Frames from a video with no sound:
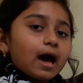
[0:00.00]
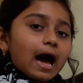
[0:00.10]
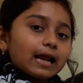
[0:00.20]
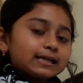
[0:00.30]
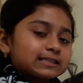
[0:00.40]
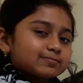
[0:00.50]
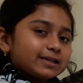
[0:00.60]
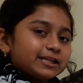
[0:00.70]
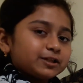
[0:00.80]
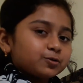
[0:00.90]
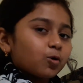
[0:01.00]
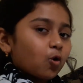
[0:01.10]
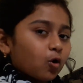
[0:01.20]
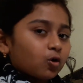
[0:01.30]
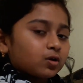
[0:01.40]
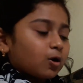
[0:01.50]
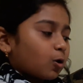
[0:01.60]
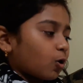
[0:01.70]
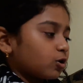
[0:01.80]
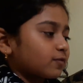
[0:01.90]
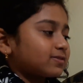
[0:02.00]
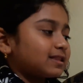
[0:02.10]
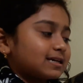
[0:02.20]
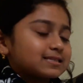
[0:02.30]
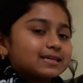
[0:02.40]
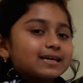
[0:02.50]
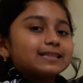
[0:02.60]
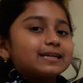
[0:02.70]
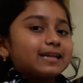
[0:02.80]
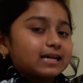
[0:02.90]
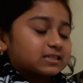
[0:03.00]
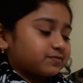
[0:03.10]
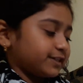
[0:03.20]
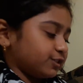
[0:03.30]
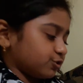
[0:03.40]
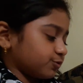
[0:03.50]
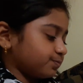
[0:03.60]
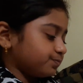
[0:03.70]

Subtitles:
I'll explain you all of this in the next video.